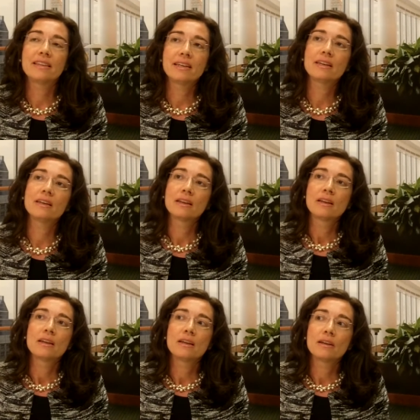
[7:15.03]
the
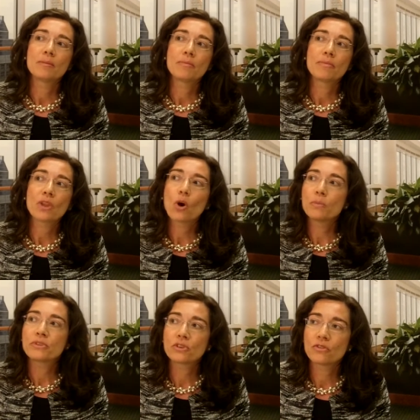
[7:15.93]
um,
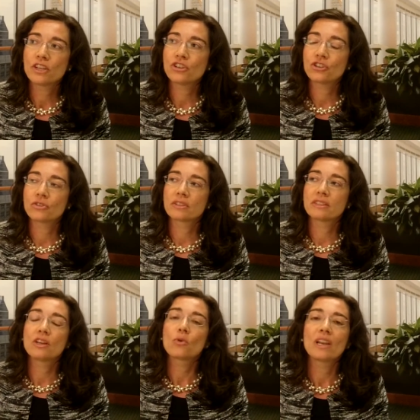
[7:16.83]
observations,
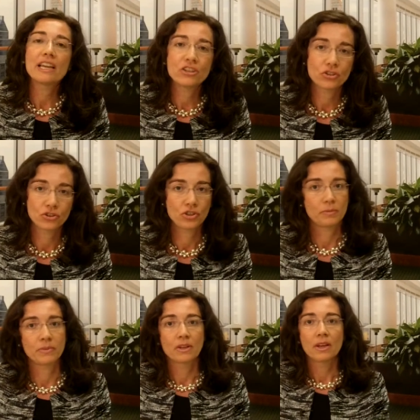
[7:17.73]
the
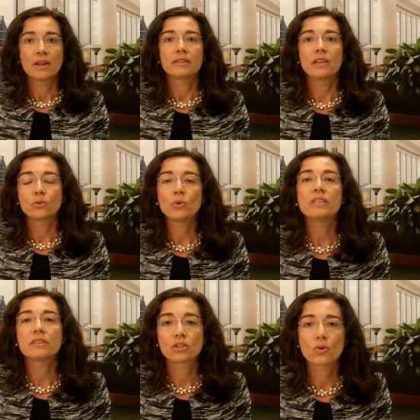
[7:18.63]
relationships that
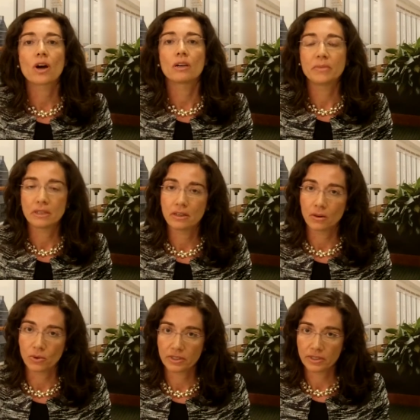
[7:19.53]
we described in
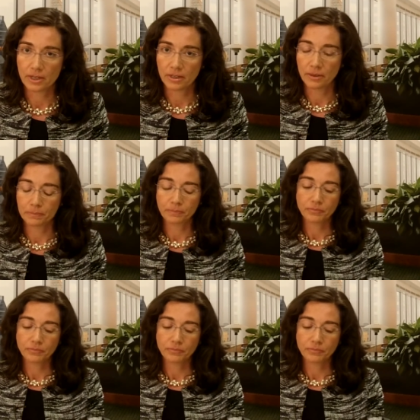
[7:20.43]
our study.